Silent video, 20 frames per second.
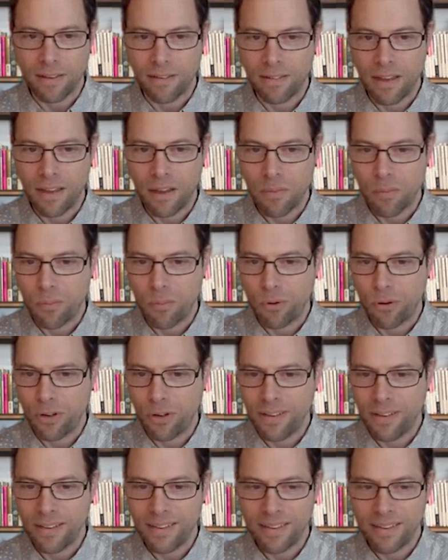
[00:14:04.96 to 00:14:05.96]
at the same
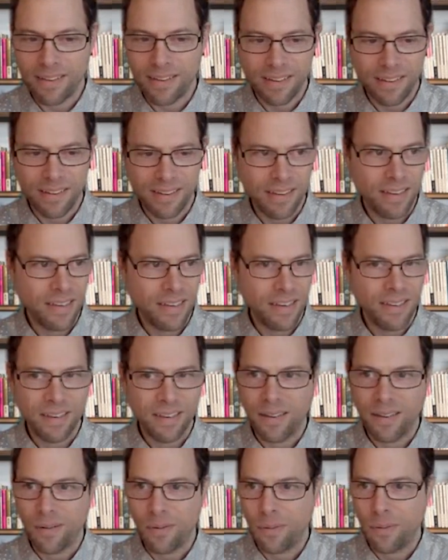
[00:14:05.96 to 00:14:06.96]
point.
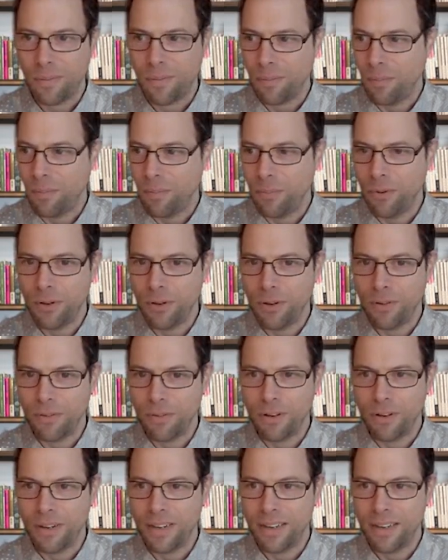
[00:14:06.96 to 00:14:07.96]

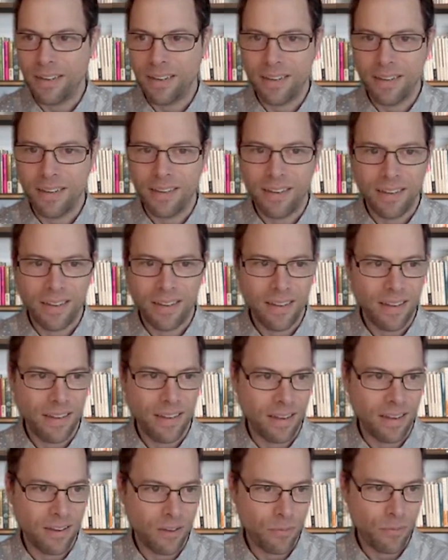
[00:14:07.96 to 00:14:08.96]
Beautiful
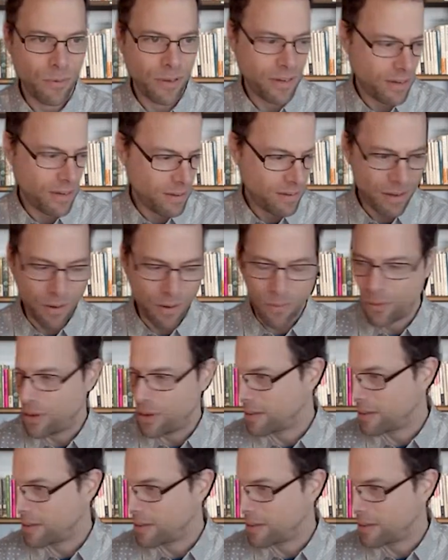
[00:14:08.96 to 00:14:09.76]
experience. I will